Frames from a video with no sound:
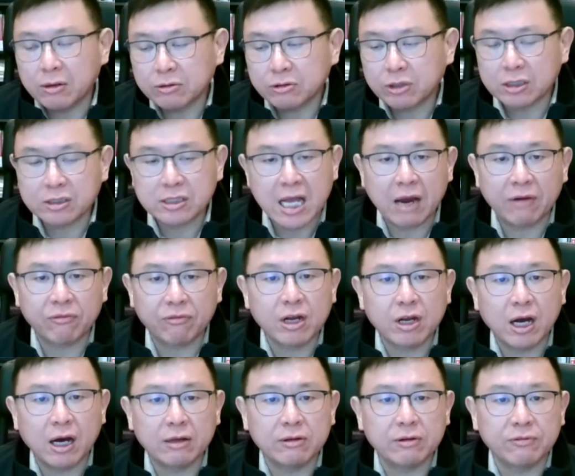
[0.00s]
just every
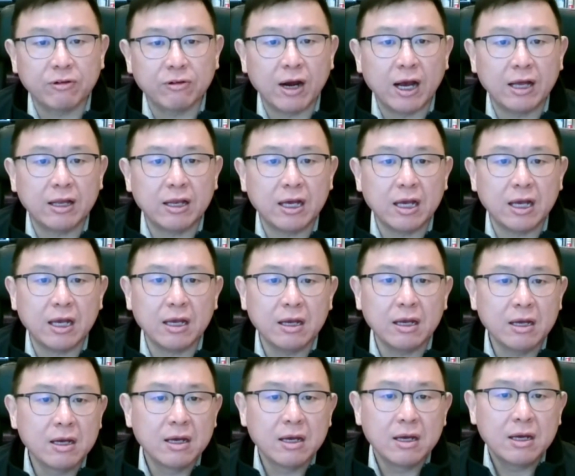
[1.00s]
other Friday,
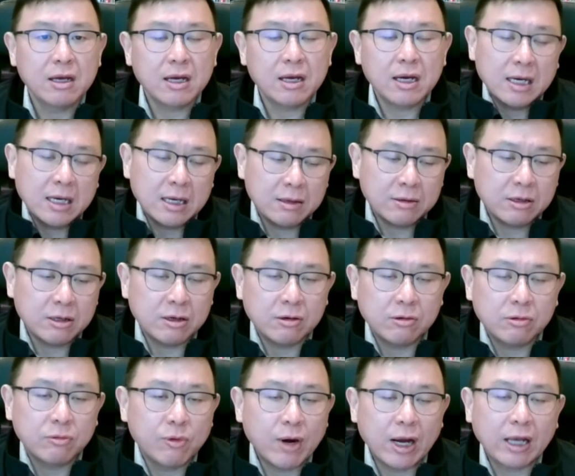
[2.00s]

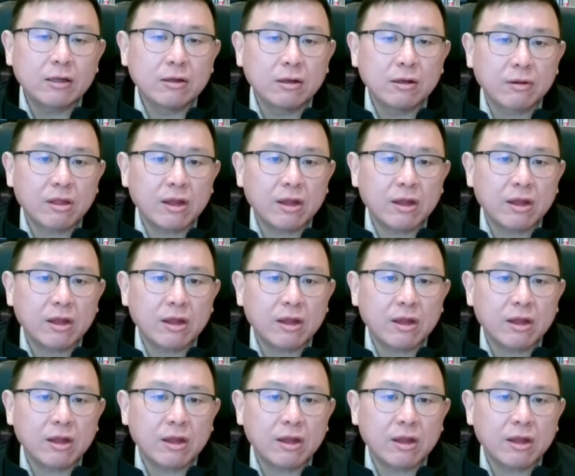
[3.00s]
regular